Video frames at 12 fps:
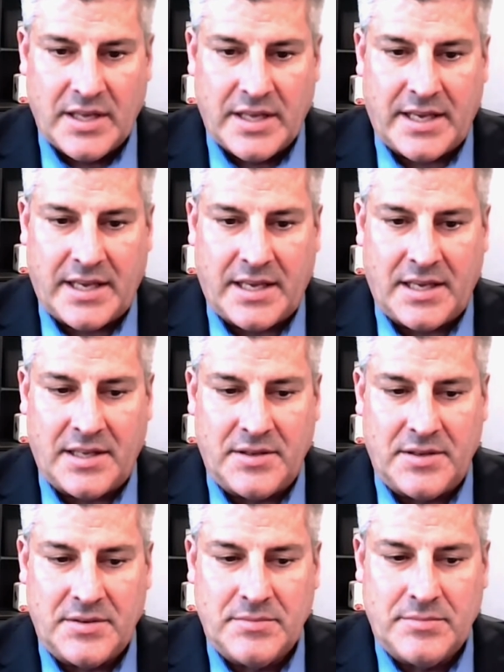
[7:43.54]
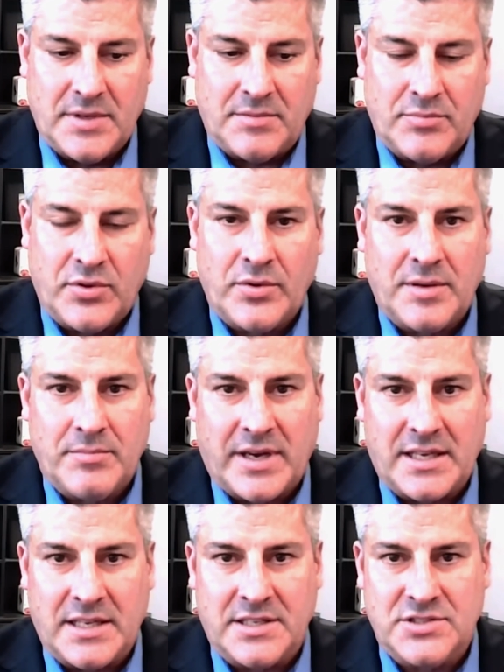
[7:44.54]
a employee might
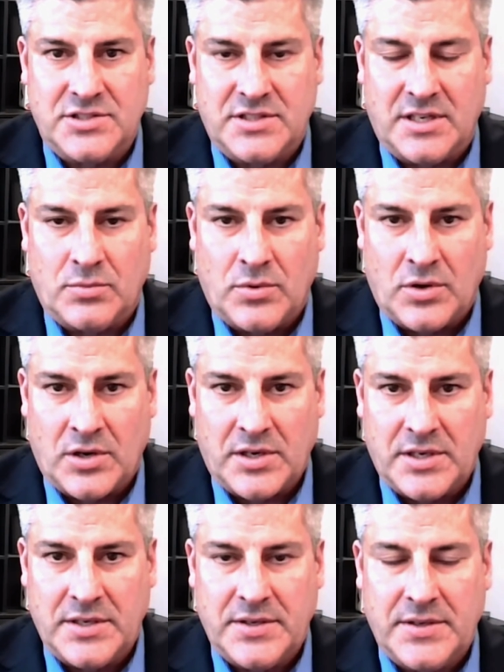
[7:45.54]
get injured at work,